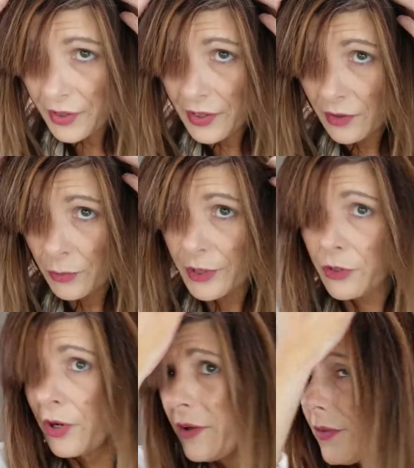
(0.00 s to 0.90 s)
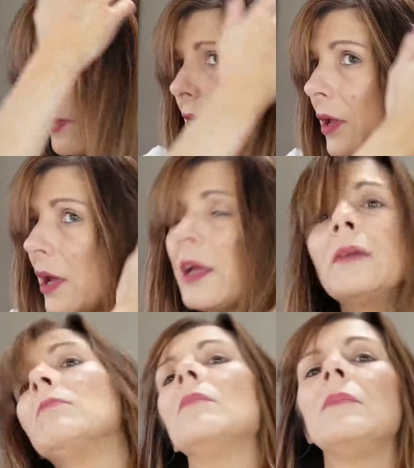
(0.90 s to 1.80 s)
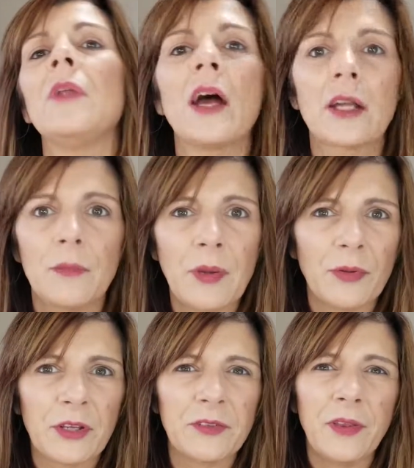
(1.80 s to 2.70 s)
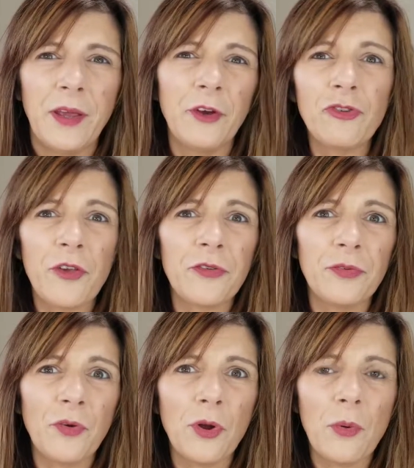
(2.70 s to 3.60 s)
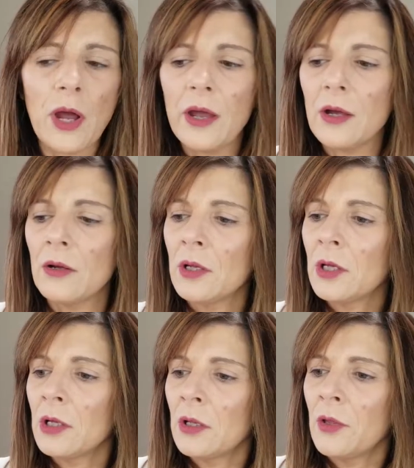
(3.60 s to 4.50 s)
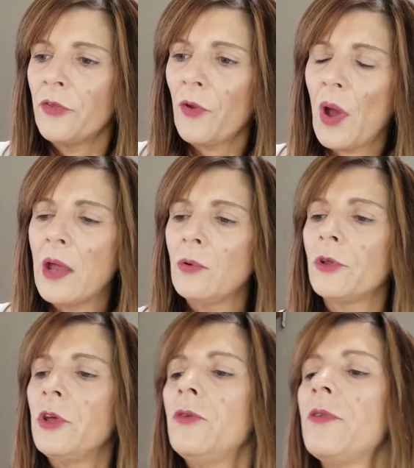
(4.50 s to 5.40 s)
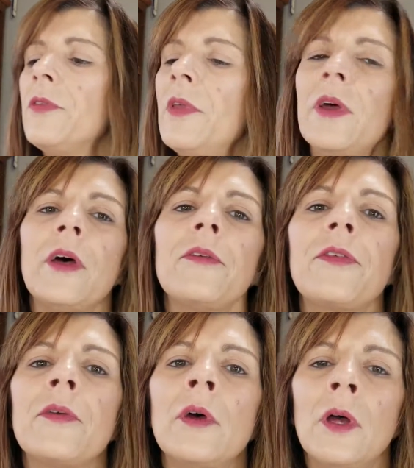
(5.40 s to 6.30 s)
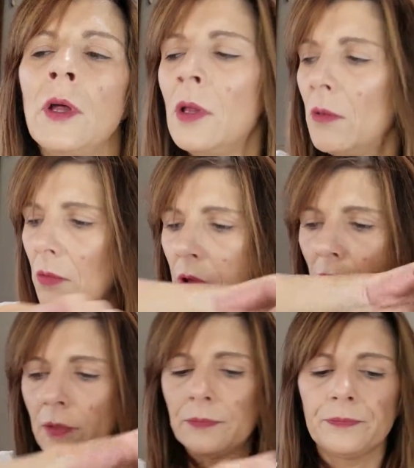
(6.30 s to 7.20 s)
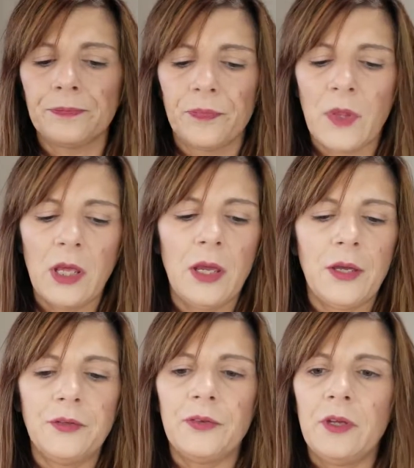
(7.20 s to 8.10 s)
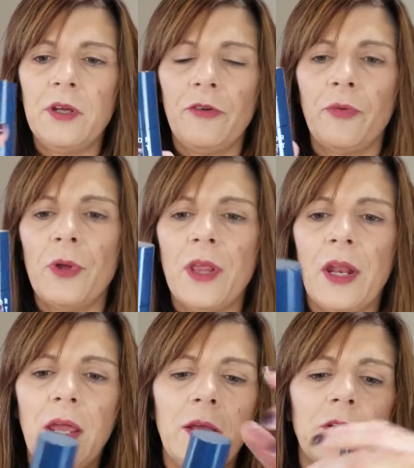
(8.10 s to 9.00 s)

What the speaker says: to get a little bit of grays in. I'm not going to be able to get to the hairdresser for a while, so I will use this. And here's one that I